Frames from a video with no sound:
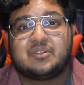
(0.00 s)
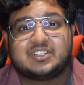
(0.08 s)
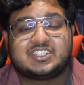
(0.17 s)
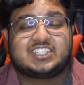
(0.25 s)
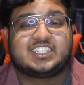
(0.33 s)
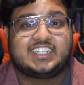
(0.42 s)

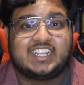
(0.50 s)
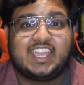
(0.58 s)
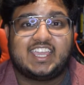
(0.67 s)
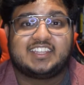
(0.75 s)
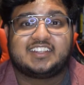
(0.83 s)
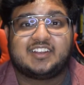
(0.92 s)
she
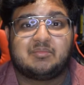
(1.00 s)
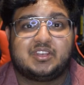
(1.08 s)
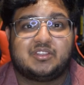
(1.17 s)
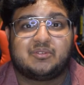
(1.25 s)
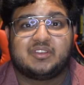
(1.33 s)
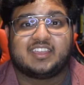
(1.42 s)
ain't gonna be
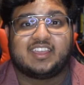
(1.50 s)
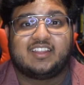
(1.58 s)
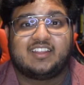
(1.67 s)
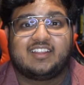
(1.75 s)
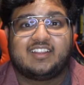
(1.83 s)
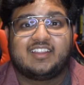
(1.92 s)
doing it.
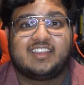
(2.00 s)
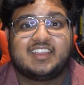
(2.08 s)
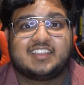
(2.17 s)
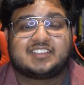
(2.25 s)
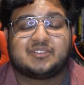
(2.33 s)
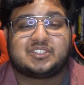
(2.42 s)

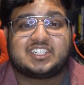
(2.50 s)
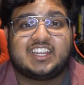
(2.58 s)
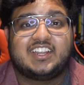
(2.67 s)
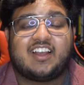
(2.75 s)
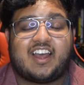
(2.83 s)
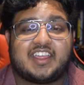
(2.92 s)
So she
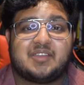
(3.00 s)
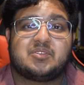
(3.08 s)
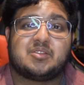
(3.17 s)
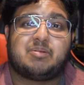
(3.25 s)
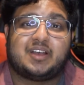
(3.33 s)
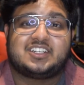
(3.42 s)
got him
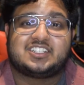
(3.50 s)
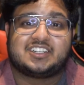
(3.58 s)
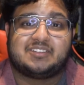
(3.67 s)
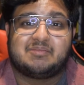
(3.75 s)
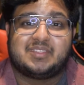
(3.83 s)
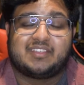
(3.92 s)
to punch
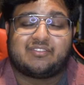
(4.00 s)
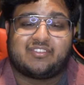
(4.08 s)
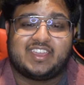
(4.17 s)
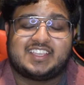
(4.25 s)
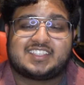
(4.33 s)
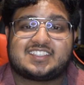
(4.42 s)
him in the
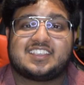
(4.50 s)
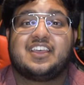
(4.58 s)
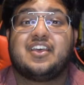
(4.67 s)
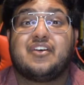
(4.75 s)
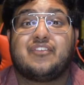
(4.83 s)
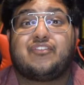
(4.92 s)
face
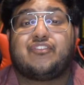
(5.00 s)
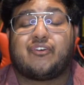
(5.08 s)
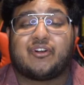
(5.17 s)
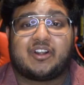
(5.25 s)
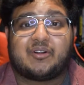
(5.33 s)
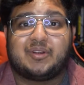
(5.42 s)

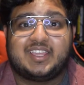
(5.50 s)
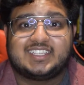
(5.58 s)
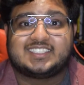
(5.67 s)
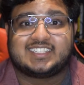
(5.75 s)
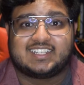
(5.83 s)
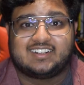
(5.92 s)
for a
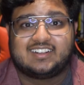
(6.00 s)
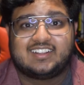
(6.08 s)
reason.